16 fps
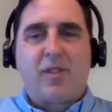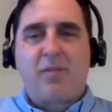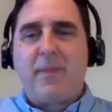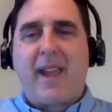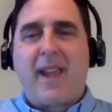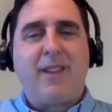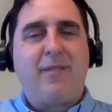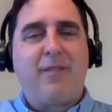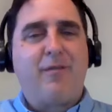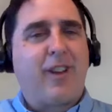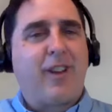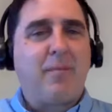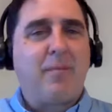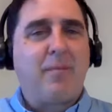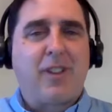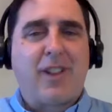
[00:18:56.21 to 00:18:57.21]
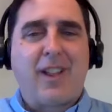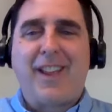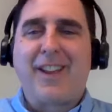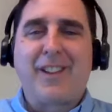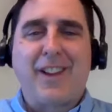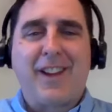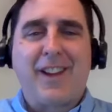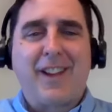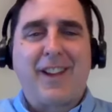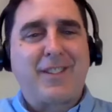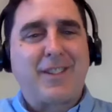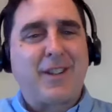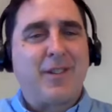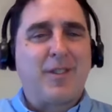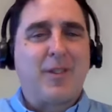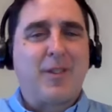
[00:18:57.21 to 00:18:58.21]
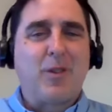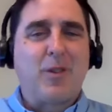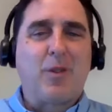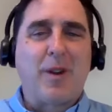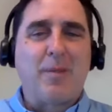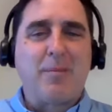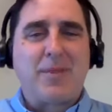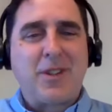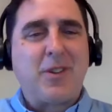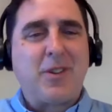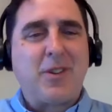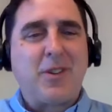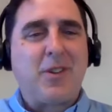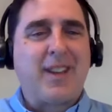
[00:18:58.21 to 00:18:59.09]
mainframe client, client server, web two,